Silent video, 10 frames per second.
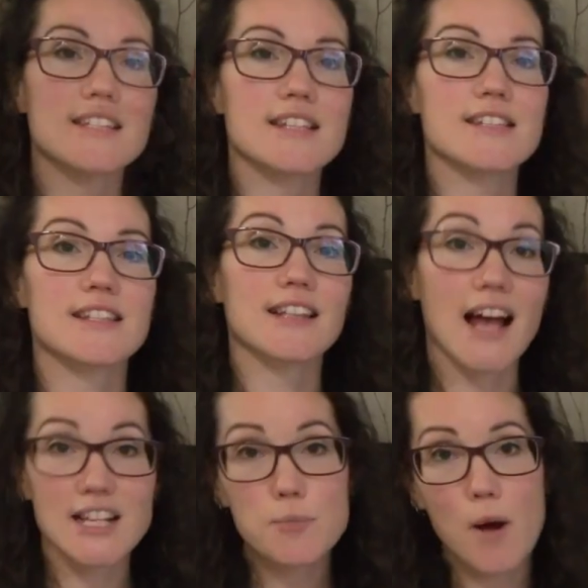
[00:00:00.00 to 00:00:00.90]
this is the
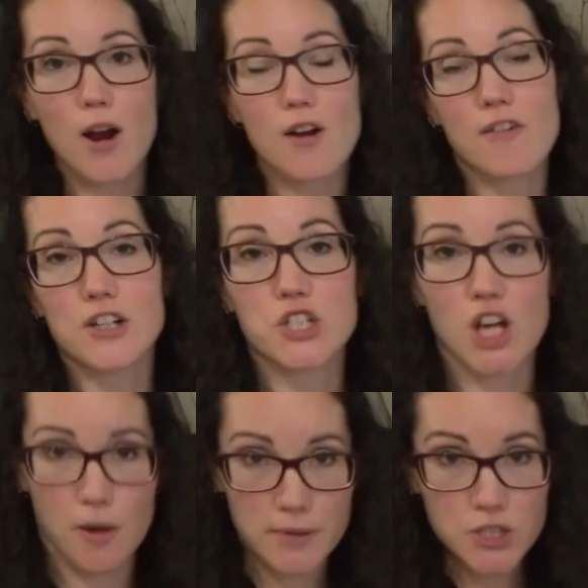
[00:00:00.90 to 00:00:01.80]
last part of our
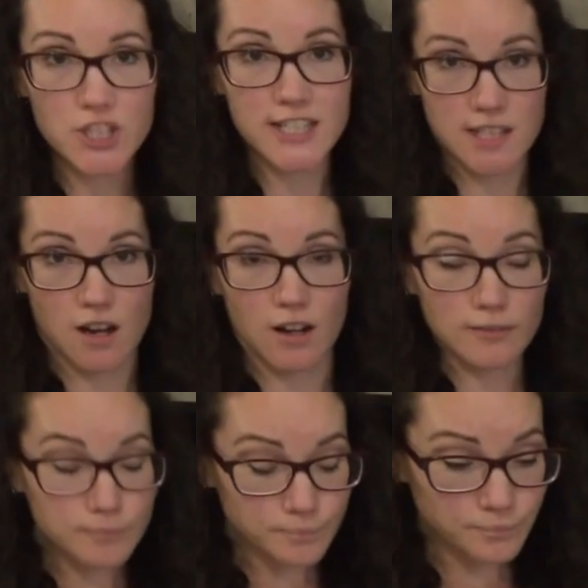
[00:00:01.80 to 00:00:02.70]
geometry
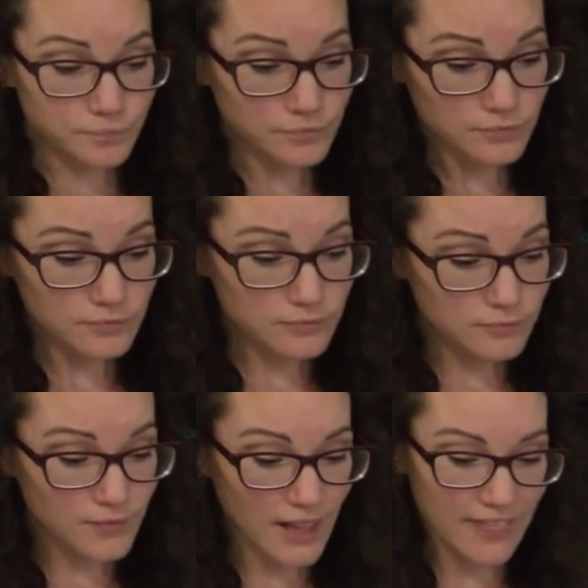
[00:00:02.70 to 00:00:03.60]
song,
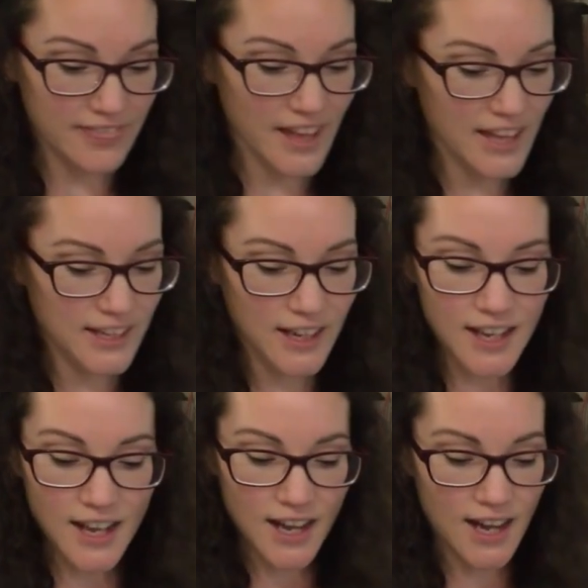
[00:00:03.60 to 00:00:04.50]
then
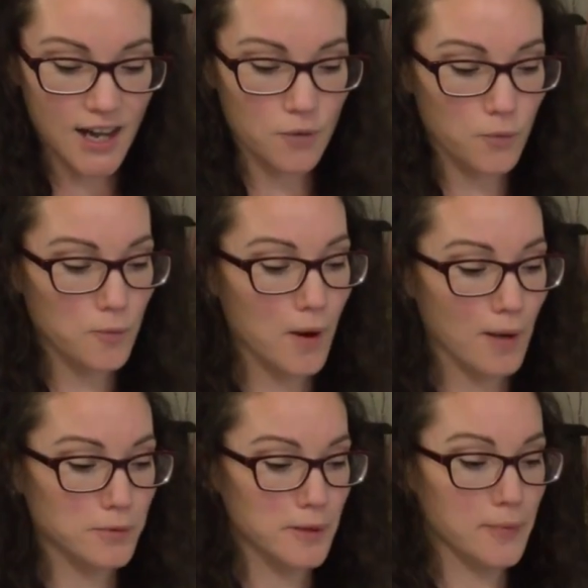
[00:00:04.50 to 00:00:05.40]
we'll
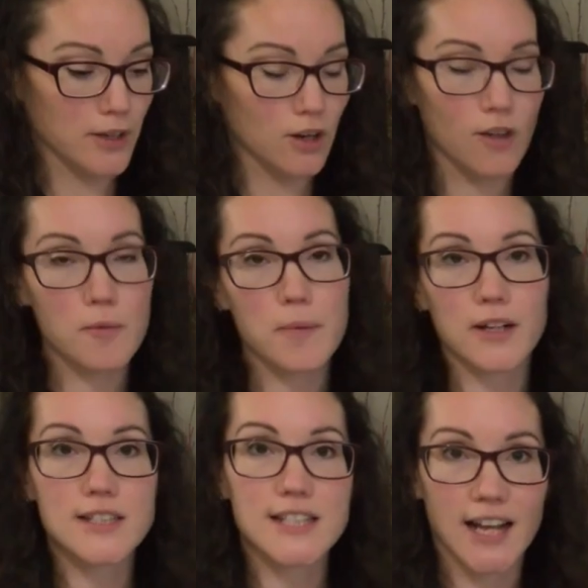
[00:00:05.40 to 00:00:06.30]
probably put all the
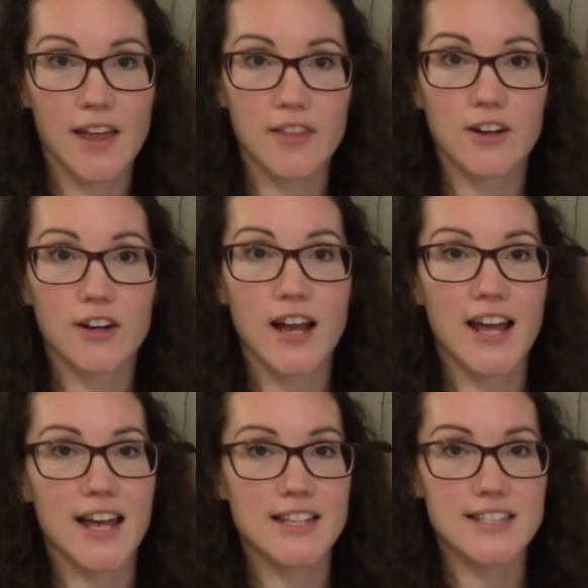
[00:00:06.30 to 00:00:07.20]
parts together
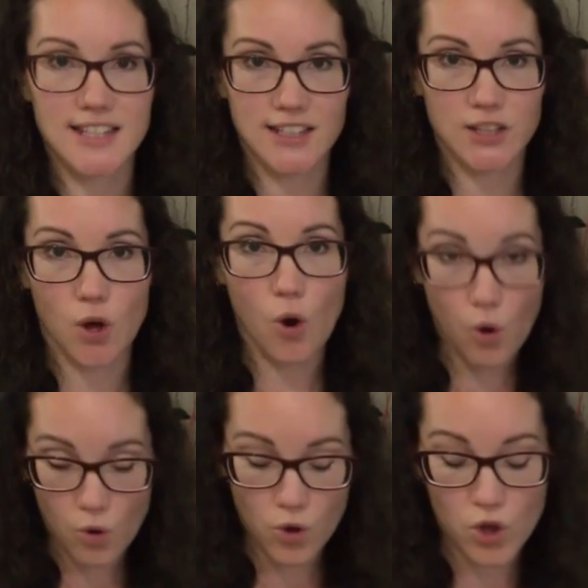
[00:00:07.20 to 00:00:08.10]
and sing the
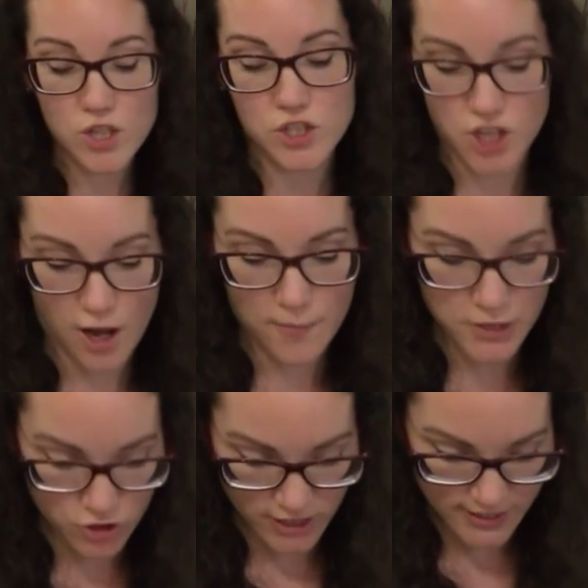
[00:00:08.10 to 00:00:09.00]
whole
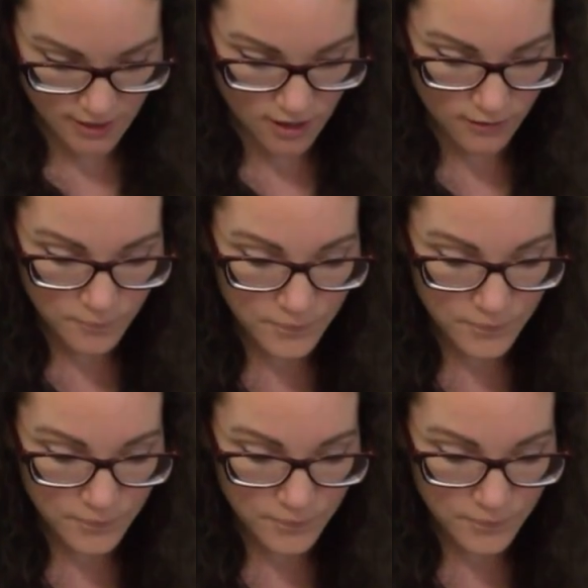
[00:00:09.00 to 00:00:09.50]
geometry song.